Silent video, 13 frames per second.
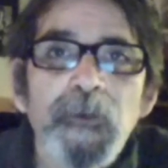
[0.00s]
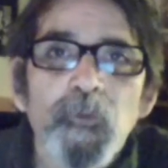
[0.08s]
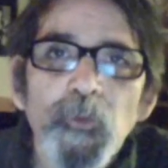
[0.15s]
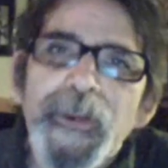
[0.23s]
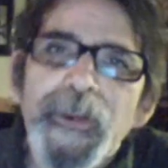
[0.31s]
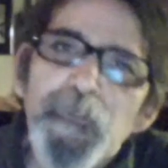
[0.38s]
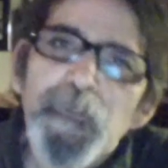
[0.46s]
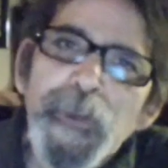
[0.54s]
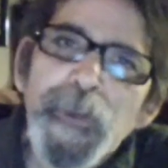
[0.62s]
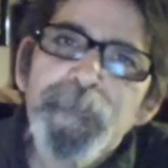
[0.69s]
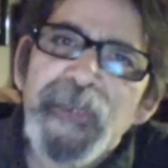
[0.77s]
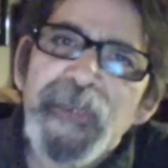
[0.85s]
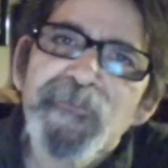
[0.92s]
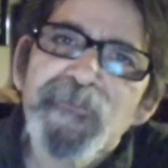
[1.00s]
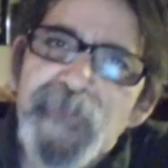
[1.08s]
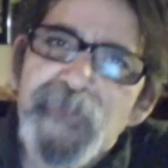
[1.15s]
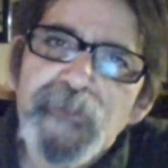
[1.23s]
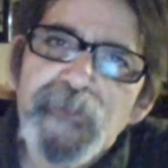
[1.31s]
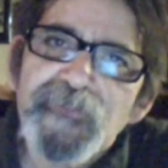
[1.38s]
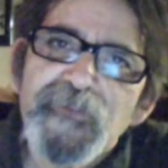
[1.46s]
What I read made
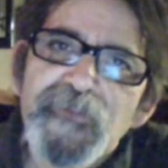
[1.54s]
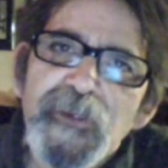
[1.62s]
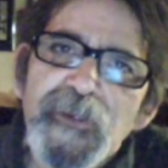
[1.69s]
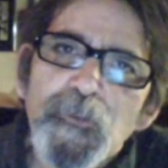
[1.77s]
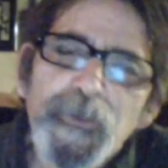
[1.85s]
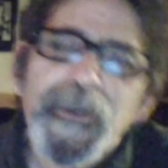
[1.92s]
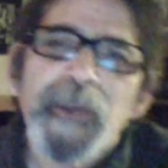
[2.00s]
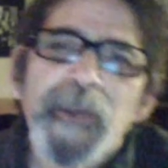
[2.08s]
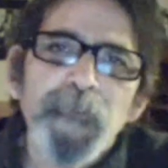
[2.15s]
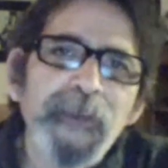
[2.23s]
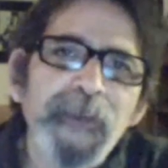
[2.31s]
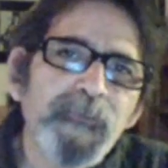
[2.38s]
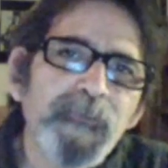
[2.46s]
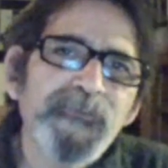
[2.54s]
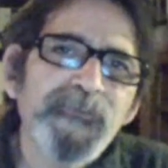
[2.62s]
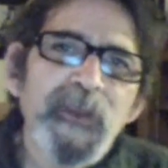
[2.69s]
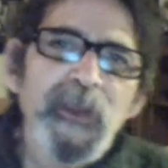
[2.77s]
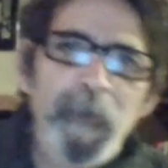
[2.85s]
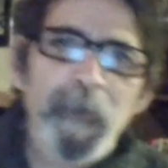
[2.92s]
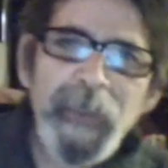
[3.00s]
sense. What I read was
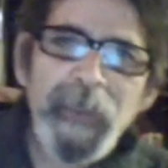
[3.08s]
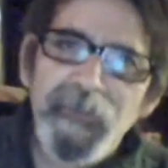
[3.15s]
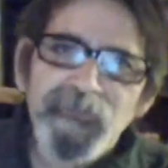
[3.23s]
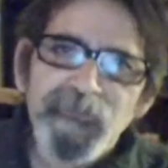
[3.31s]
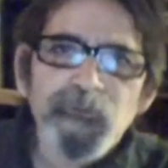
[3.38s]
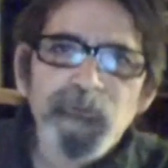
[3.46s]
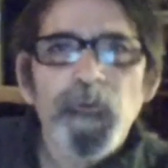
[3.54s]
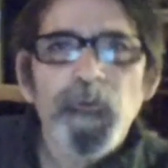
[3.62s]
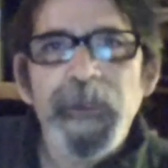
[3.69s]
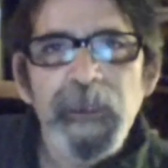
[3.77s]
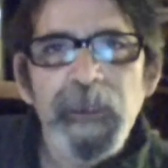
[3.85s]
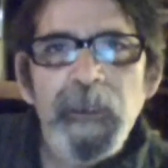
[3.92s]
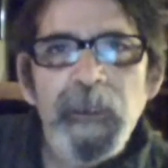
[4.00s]
a man's story